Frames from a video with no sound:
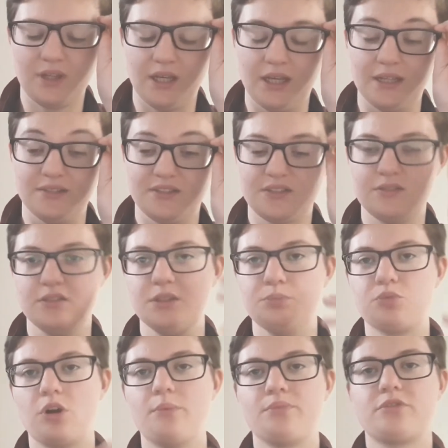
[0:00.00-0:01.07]
and the
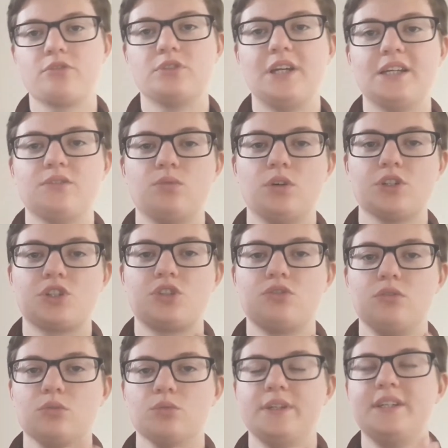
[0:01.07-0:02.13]
prompt for that was
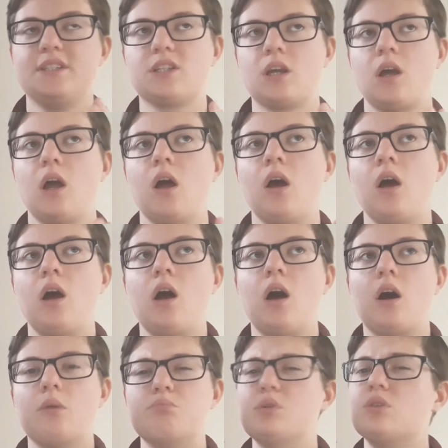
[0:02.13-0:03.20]
to read
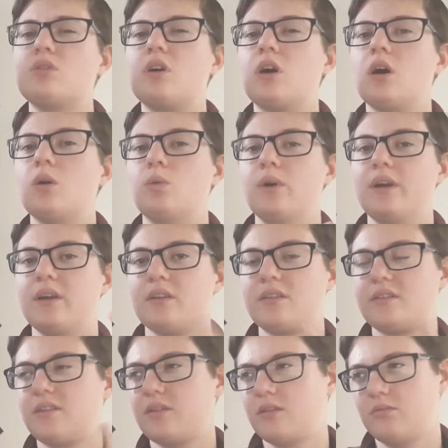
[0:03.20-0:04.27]
a book
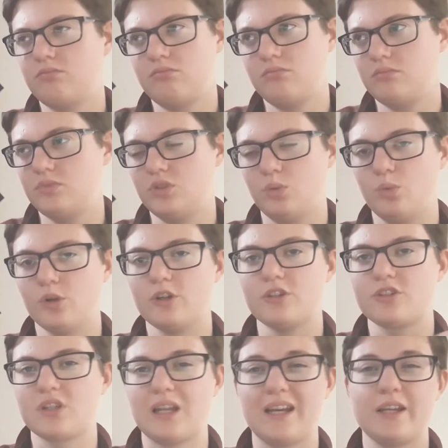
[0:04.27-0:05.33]
with the
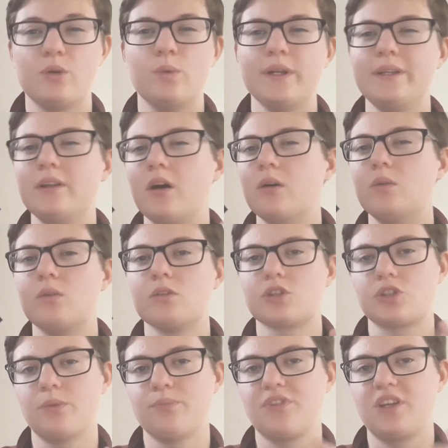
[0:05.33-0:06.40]
word like window or
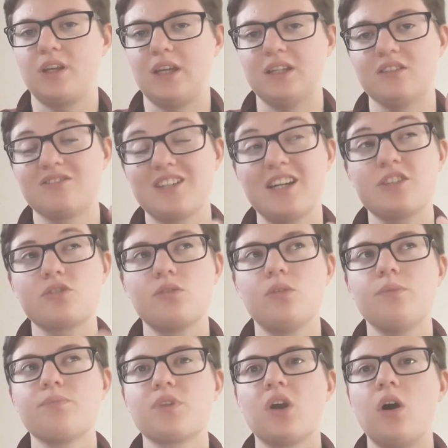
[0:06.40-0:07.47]
something in the
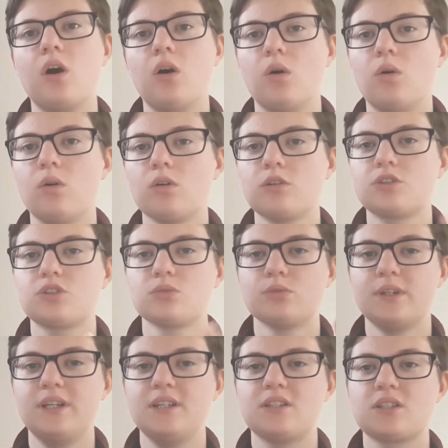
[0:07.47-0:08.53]
title, or to
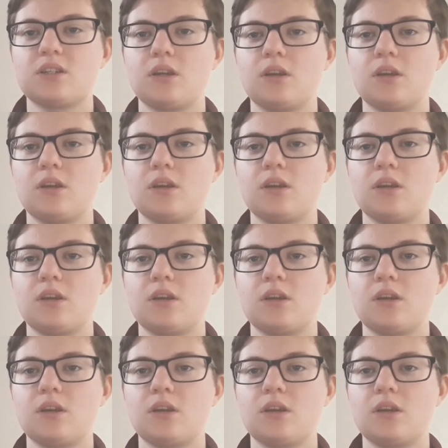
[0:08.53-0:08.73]
read